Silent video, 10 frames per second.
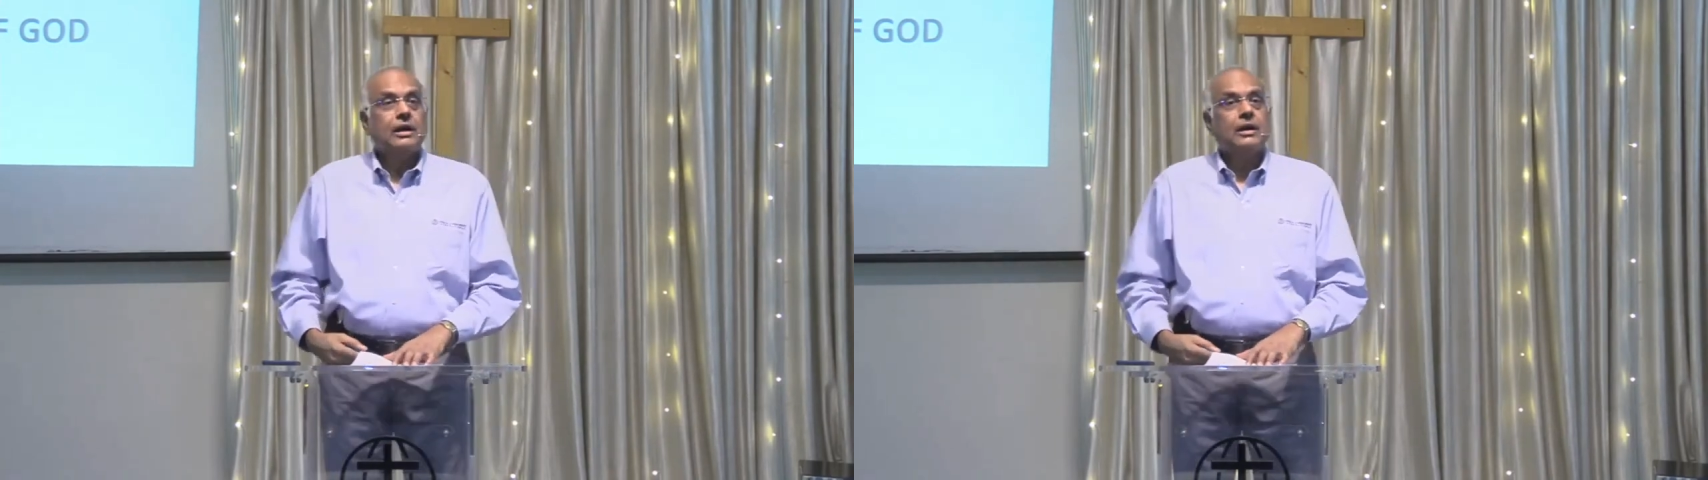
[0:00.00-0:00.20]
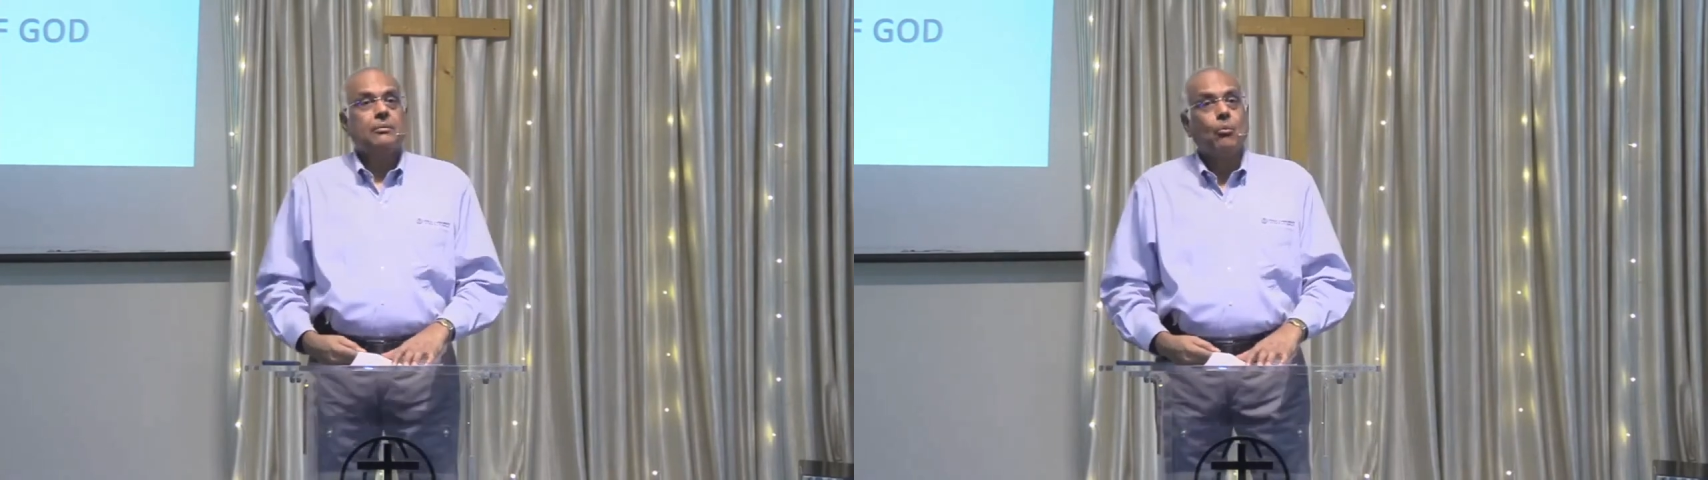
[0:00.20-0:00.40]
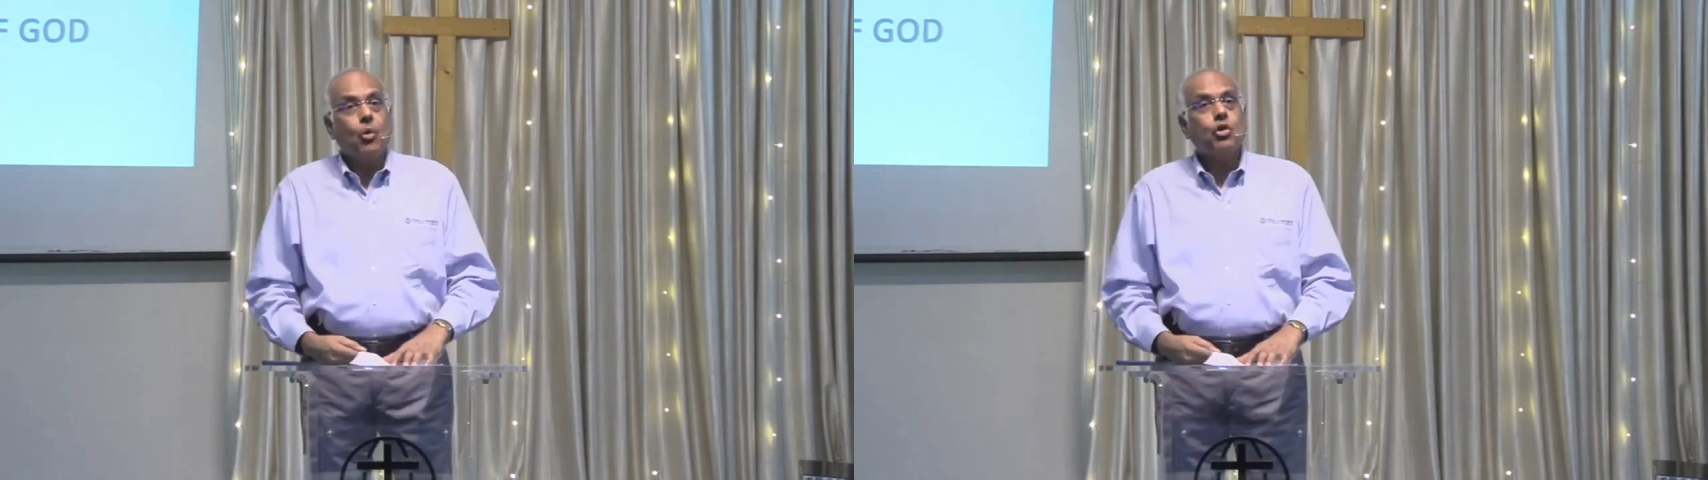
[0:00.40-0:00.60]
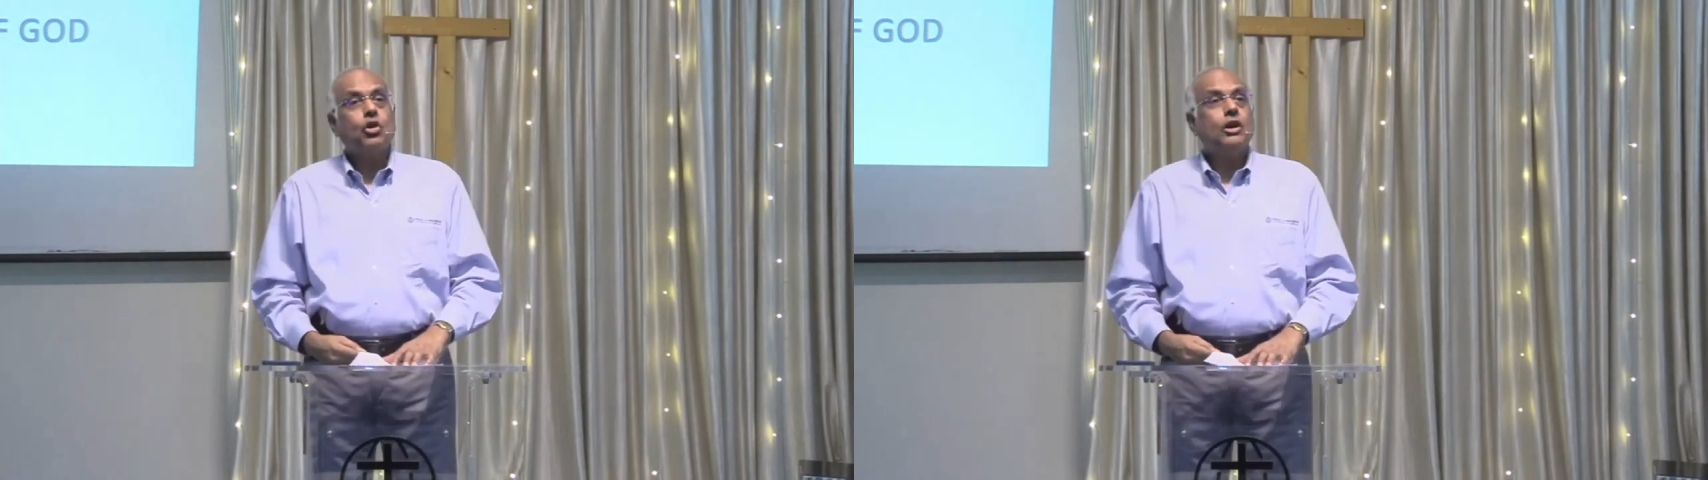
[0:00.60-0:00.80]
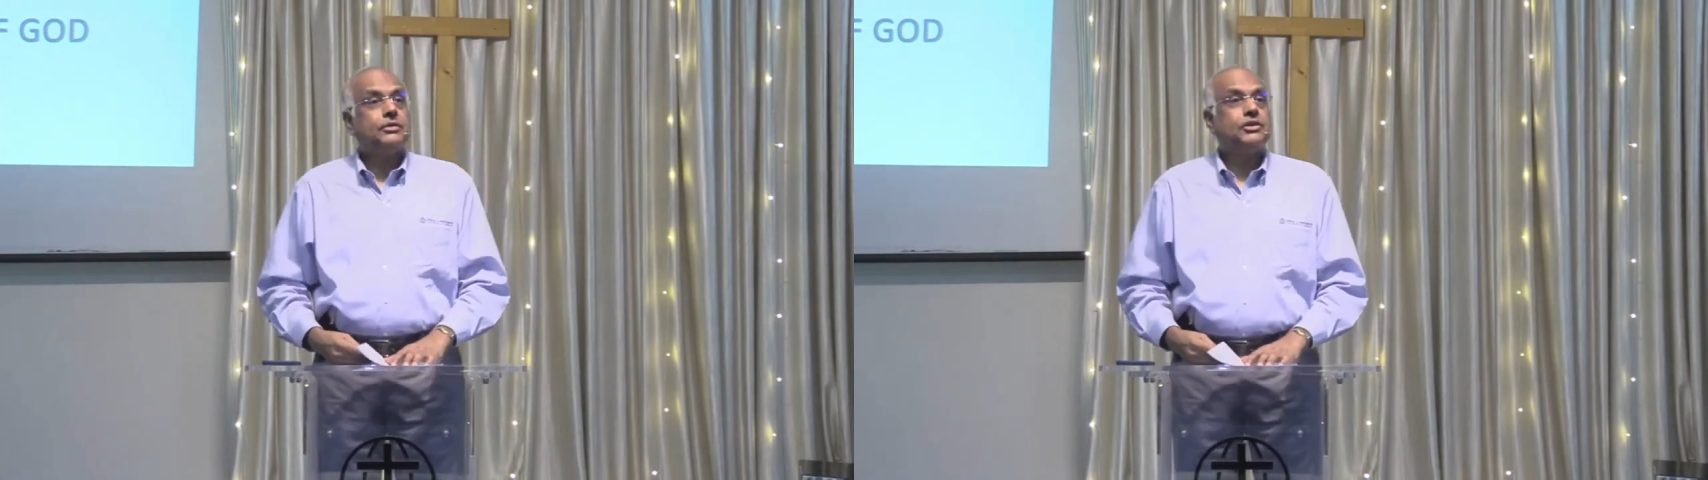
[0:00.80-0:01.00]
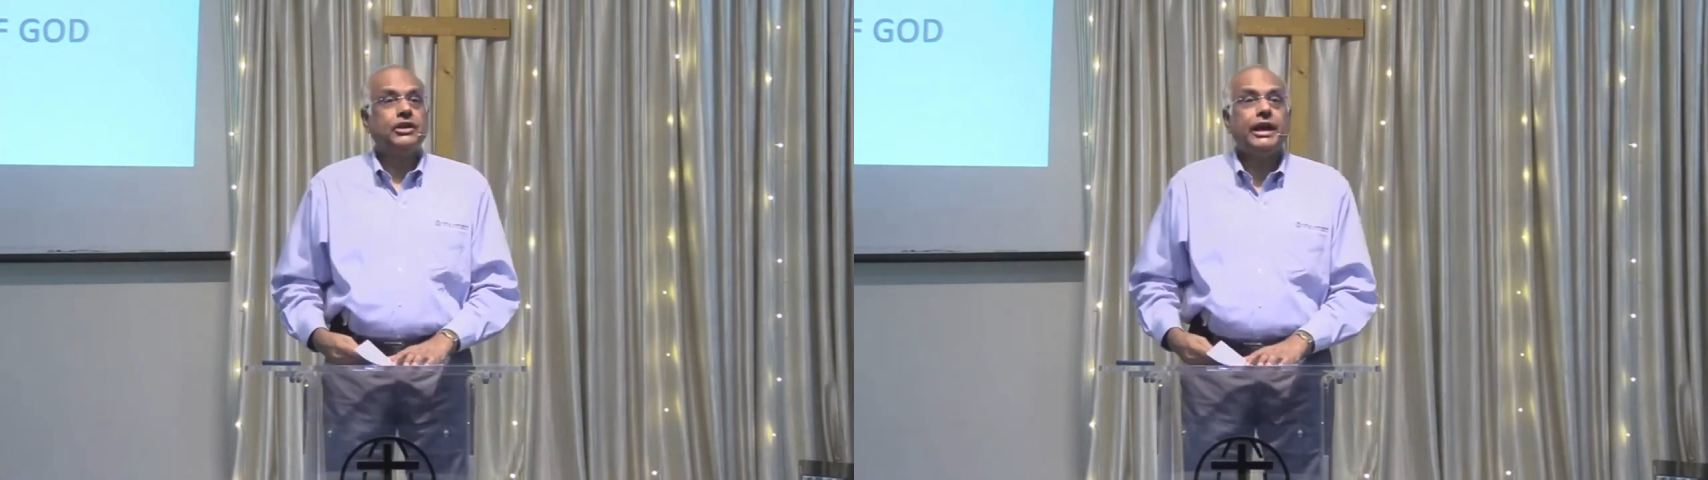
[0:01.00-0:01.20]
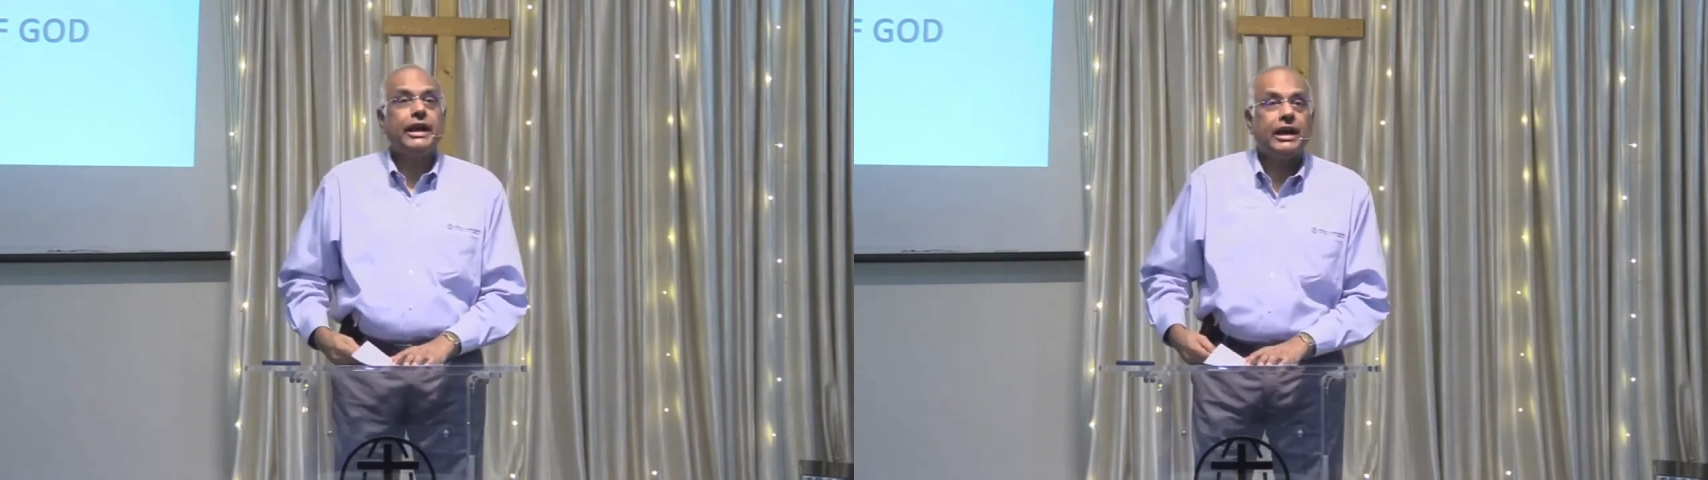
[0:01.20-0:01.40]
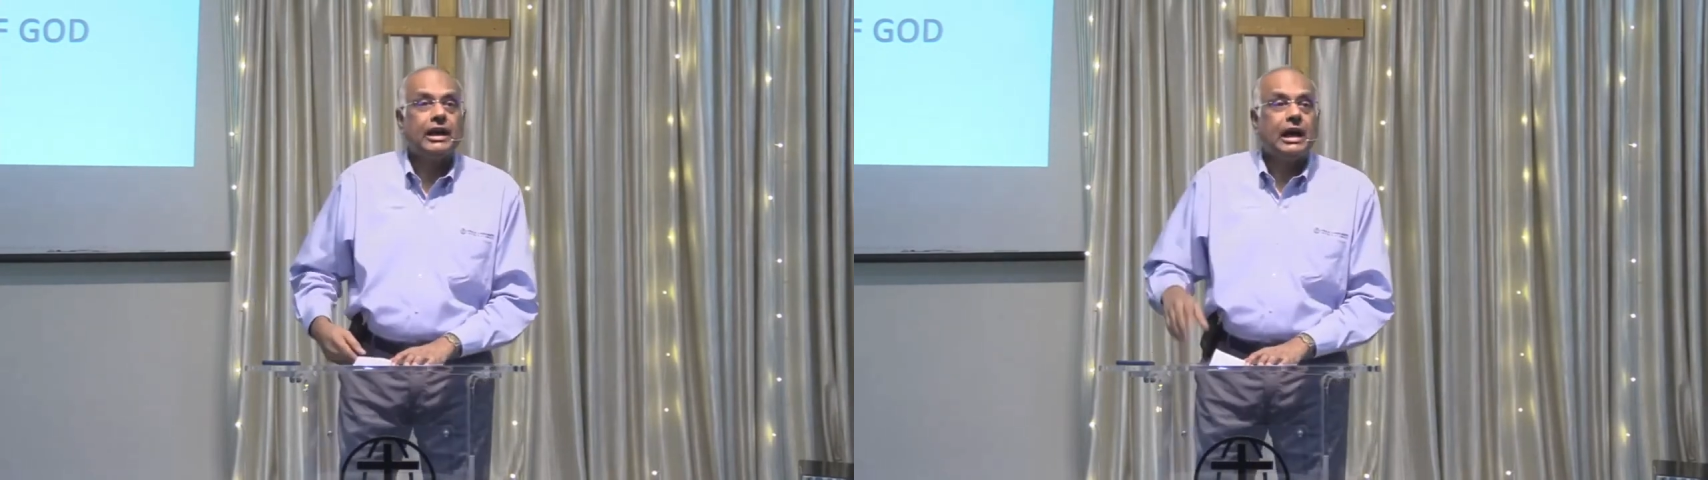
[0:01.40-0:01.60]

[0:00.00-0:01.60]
more or less saying,